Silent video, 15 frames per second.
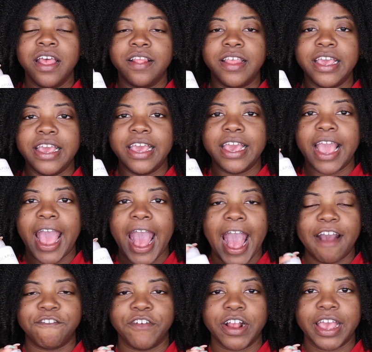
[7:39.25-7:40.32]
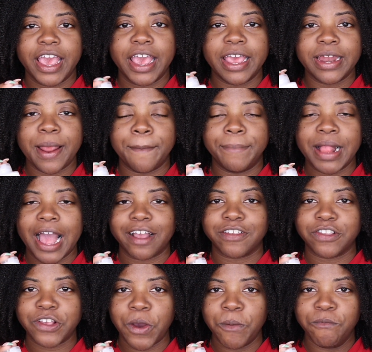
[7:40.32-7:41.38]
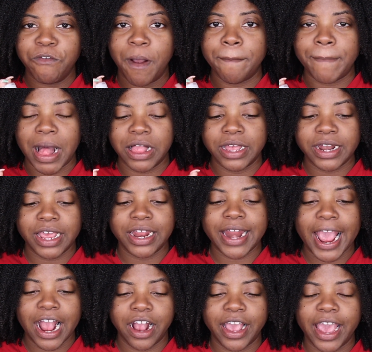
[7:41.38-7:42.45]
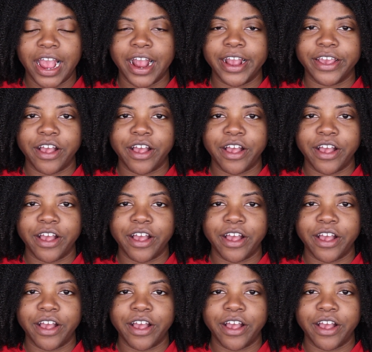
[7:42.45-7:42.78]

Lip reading: the African black soap from Melanin Hair Care.